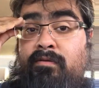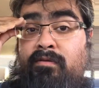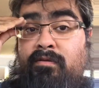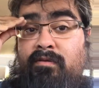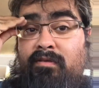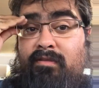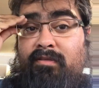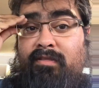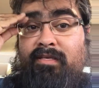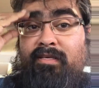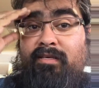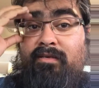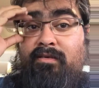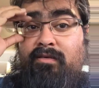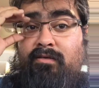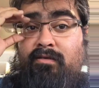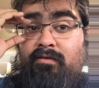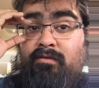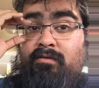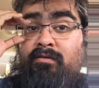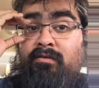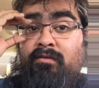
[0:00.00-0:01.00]
And they are,
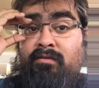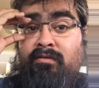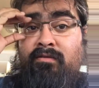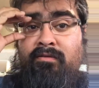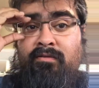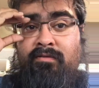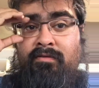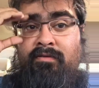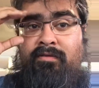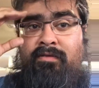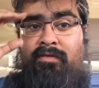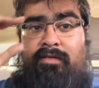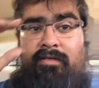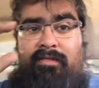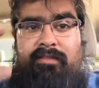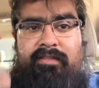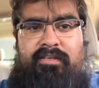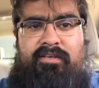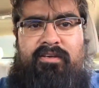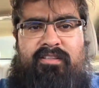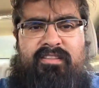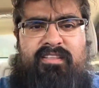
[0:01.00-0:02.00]

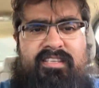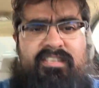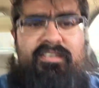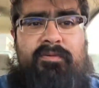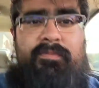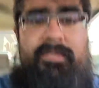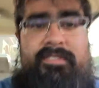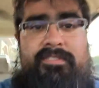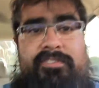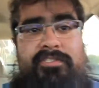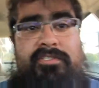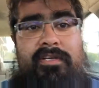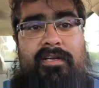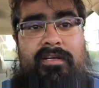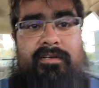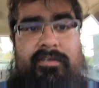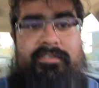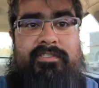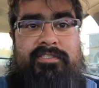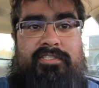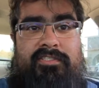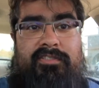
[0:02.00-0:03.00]
they're a little bit
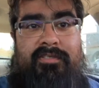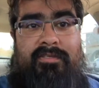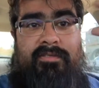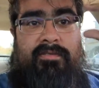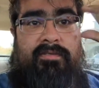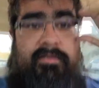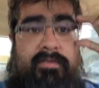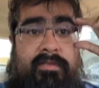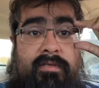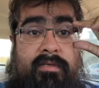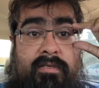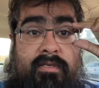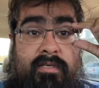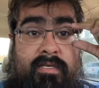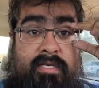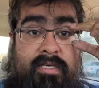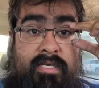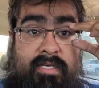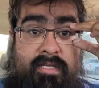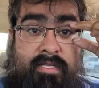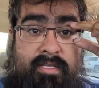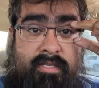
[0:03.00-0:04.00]
stronger, so I
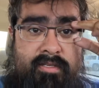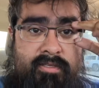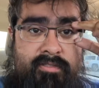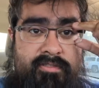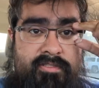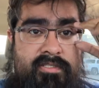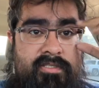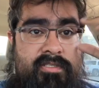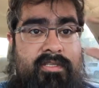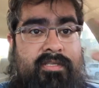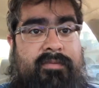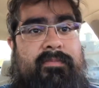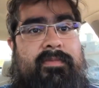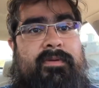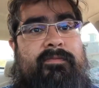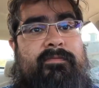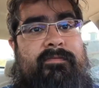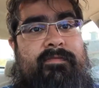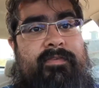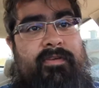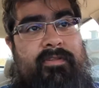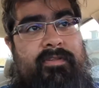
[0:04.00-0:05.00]
gotta get used to them.
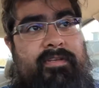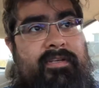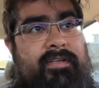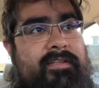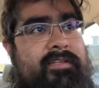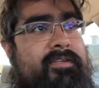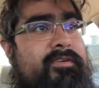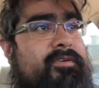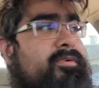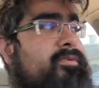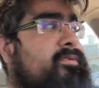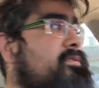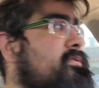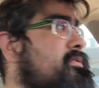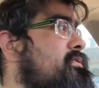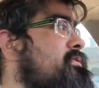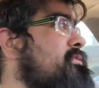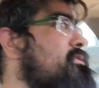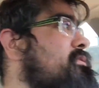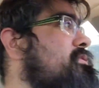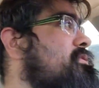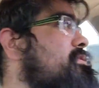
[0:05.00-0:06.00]
I'm feeling a little,
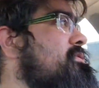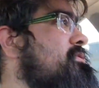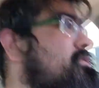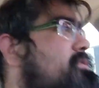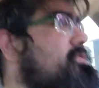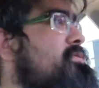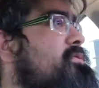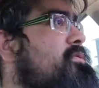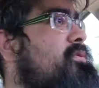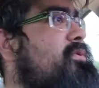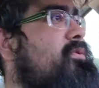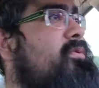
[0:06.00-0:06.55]
mm-hmm.